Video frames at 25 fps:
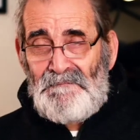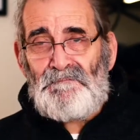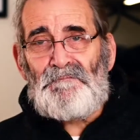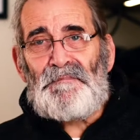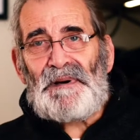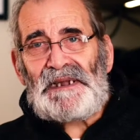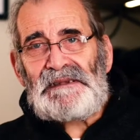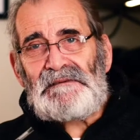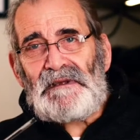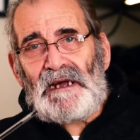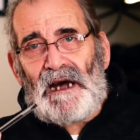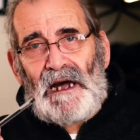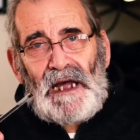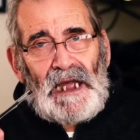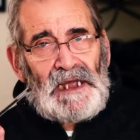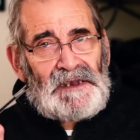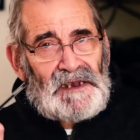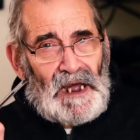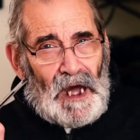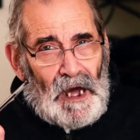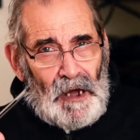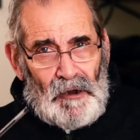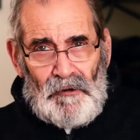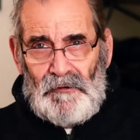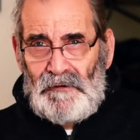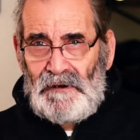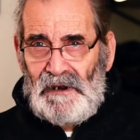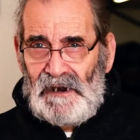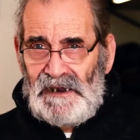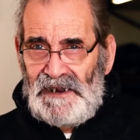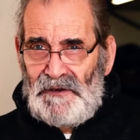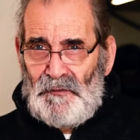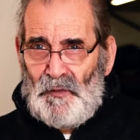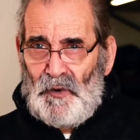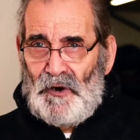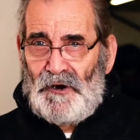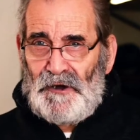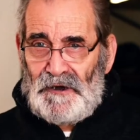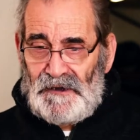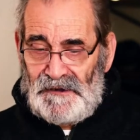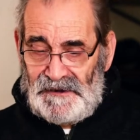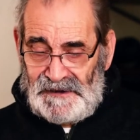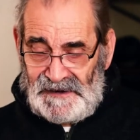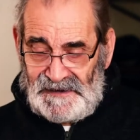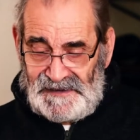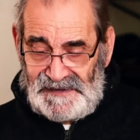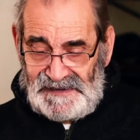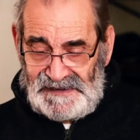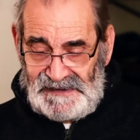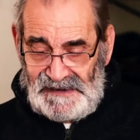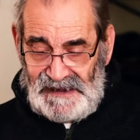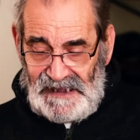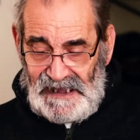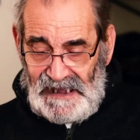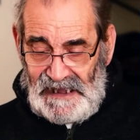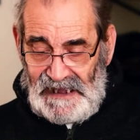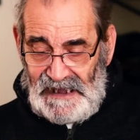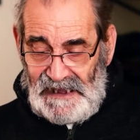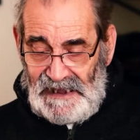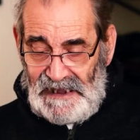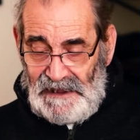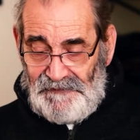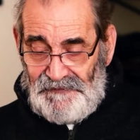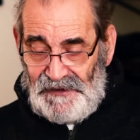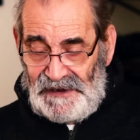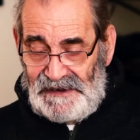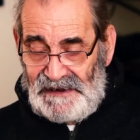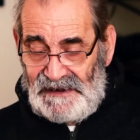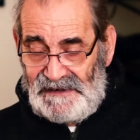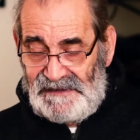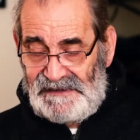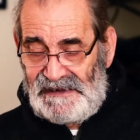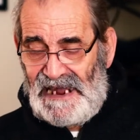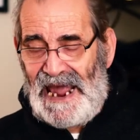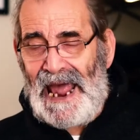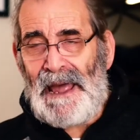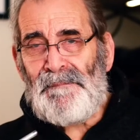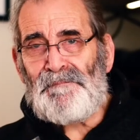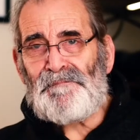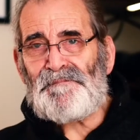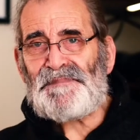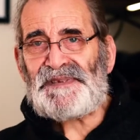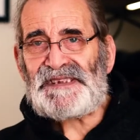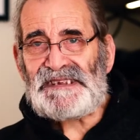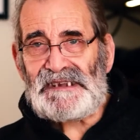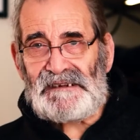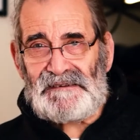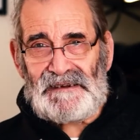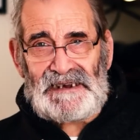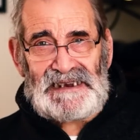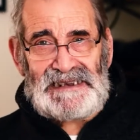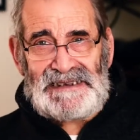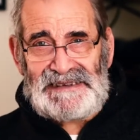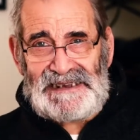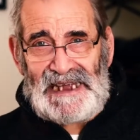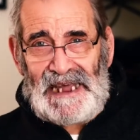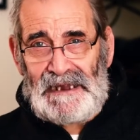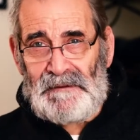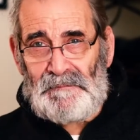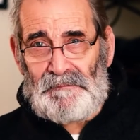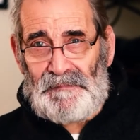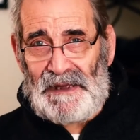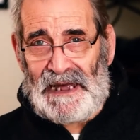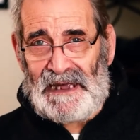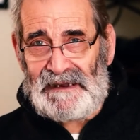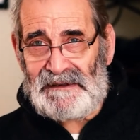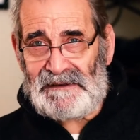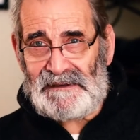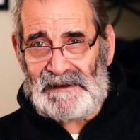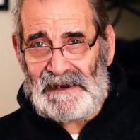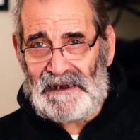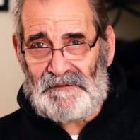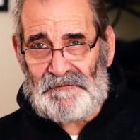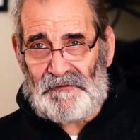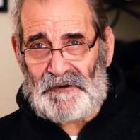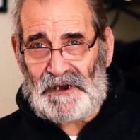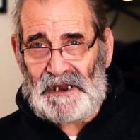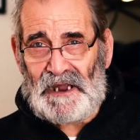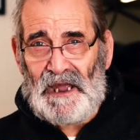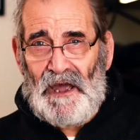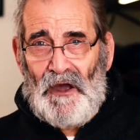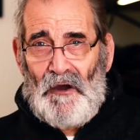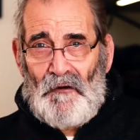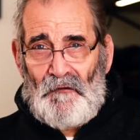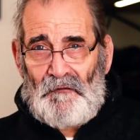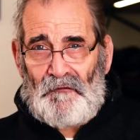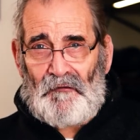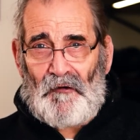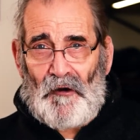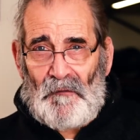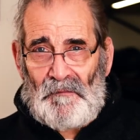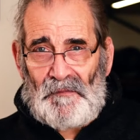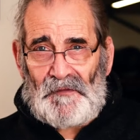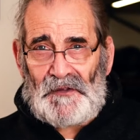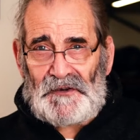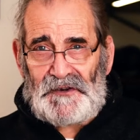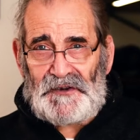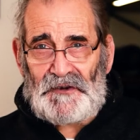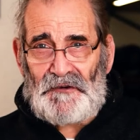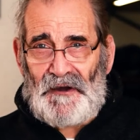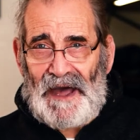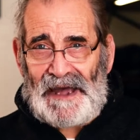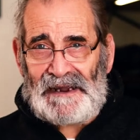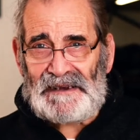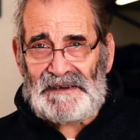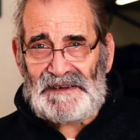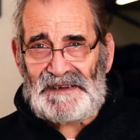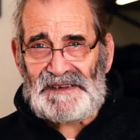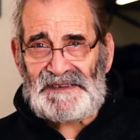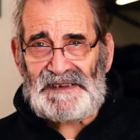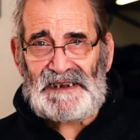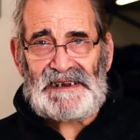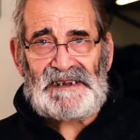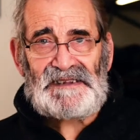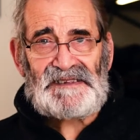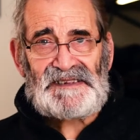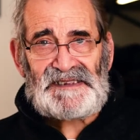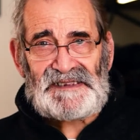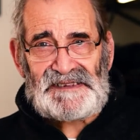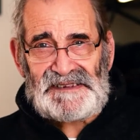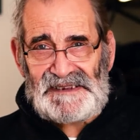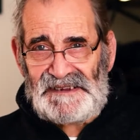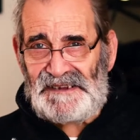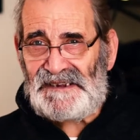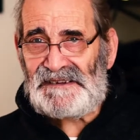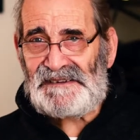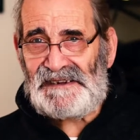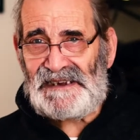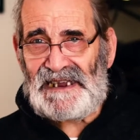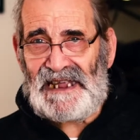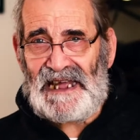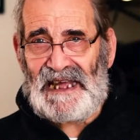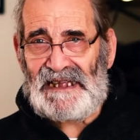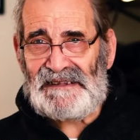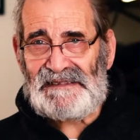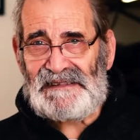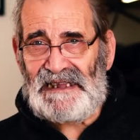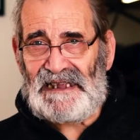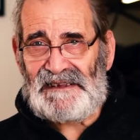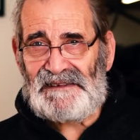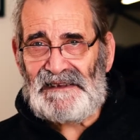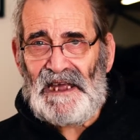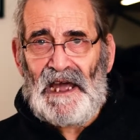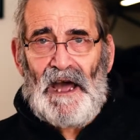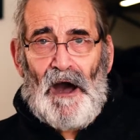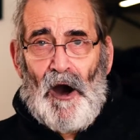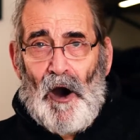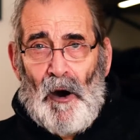but it only works if it has absolutely deadpan delivery from the two actors, and it certainly had that.